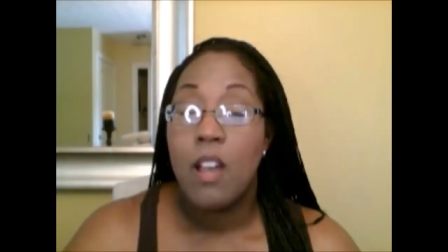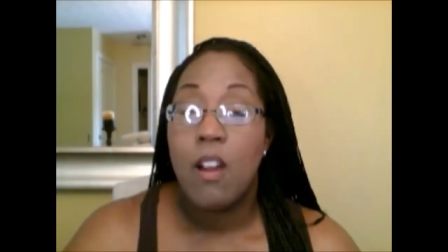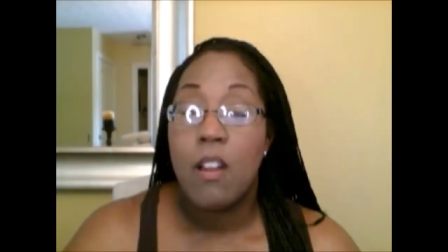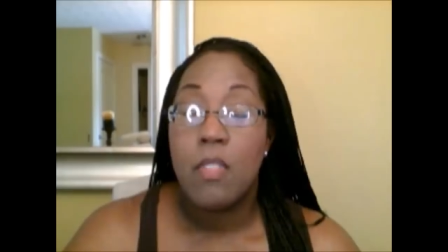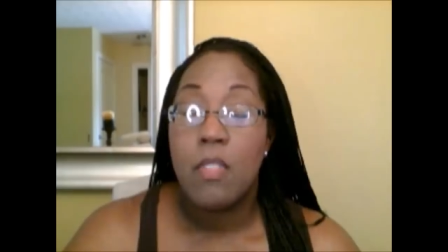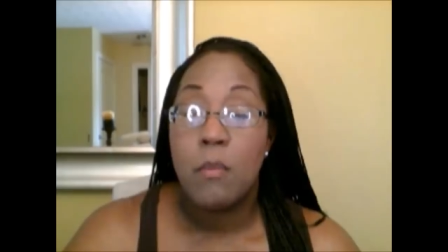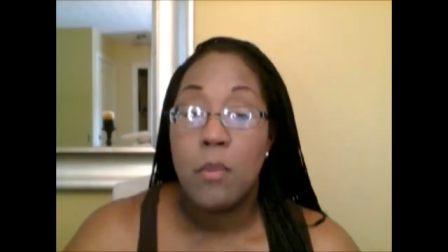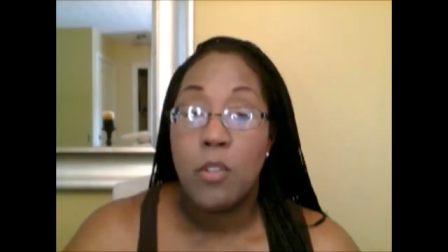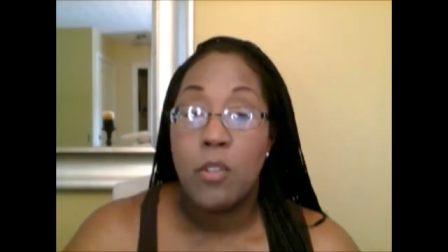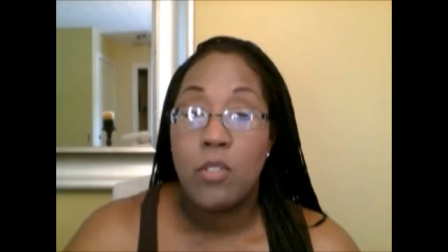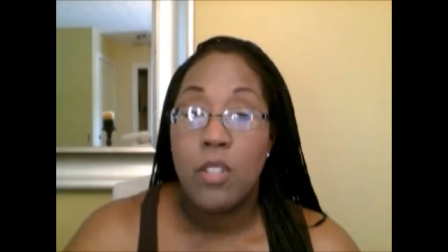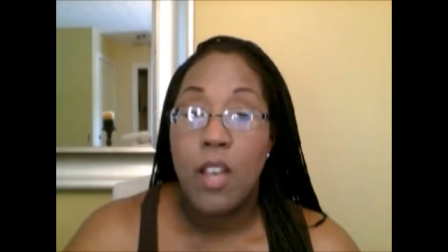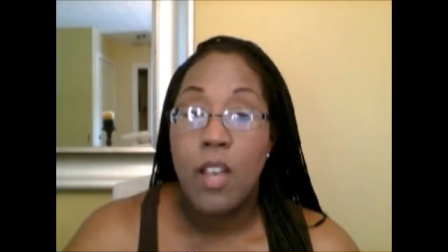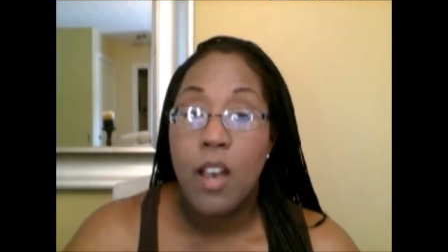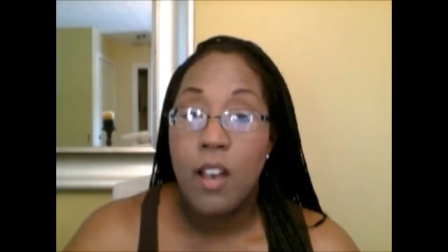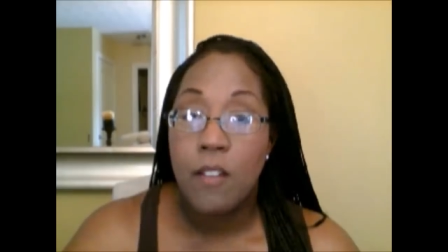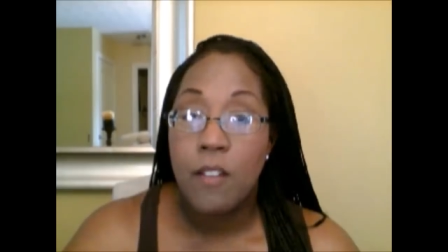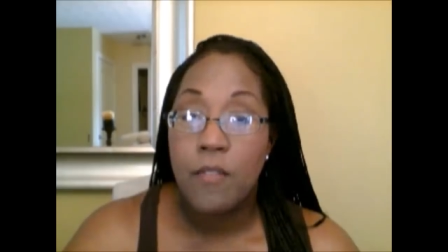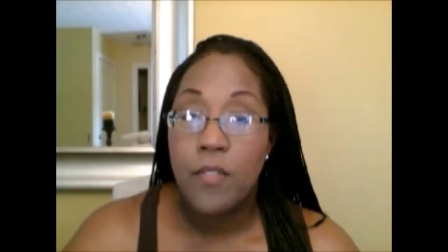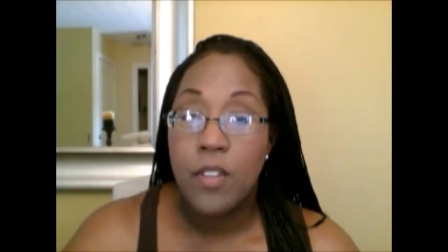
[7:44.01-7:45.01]
or the most
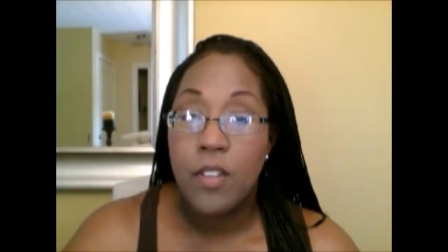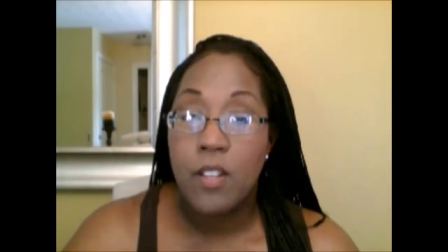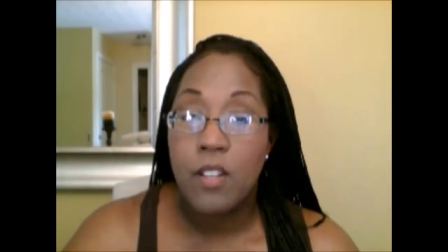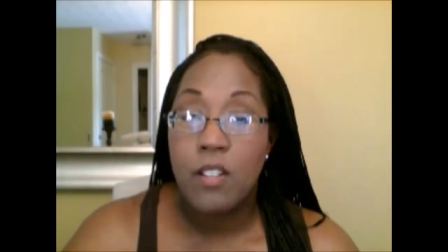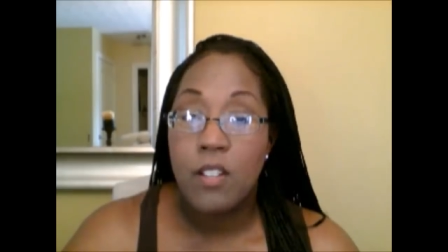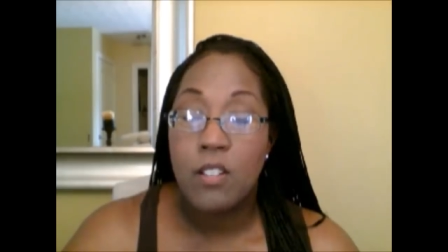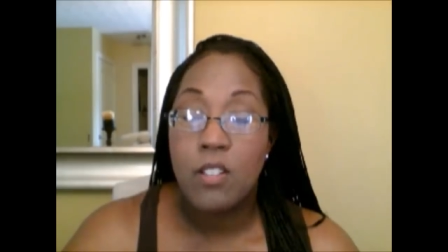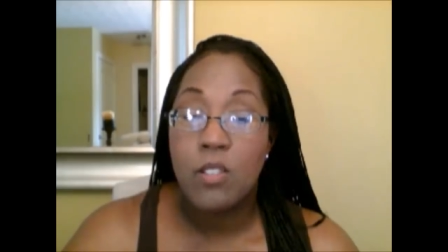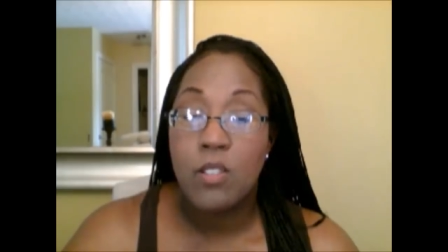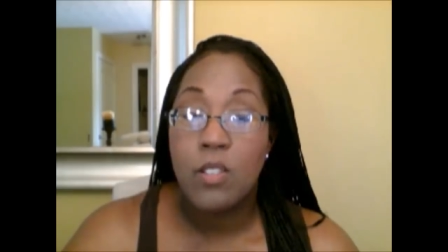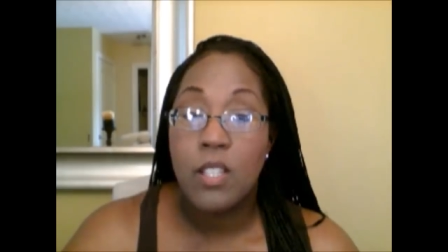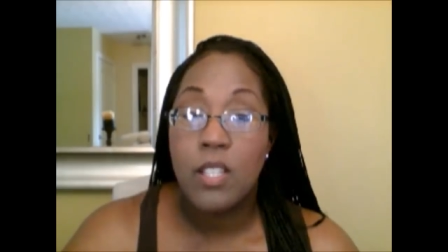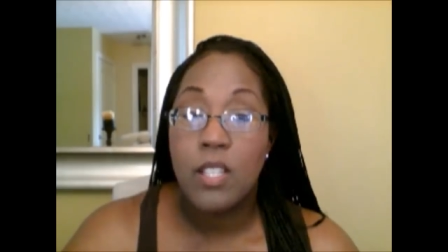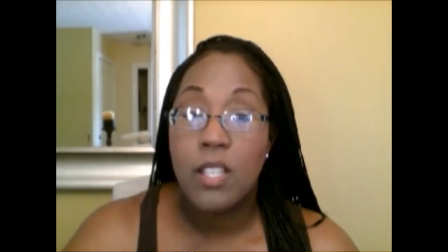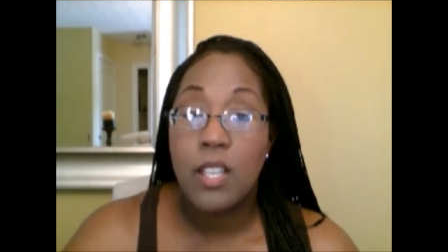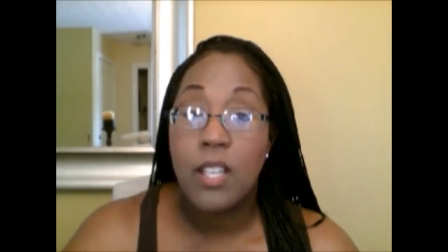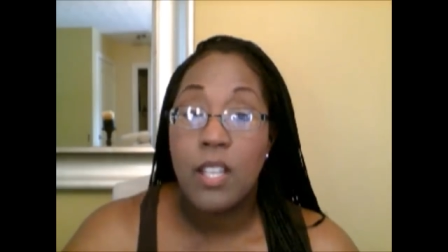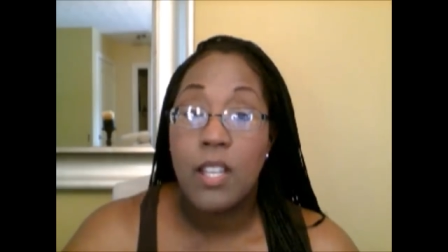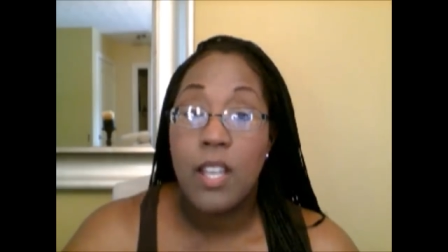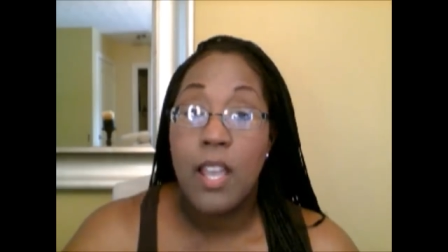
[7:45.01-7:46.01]
offers, you can
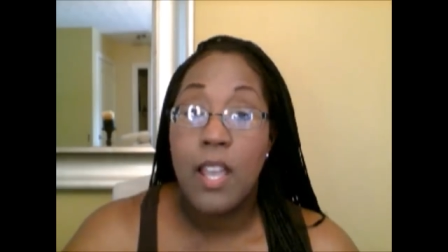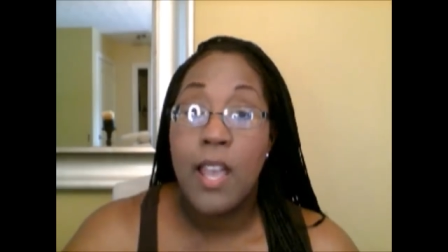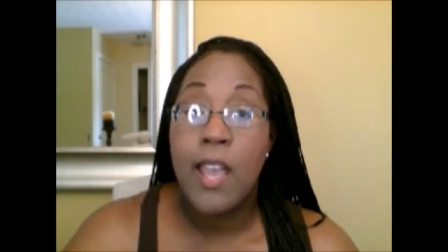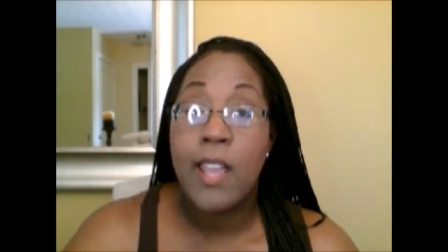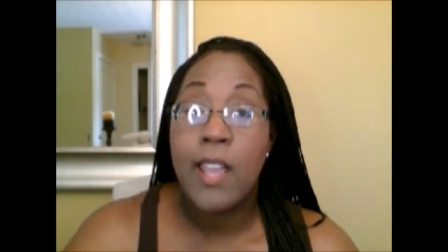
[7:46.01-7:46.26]
get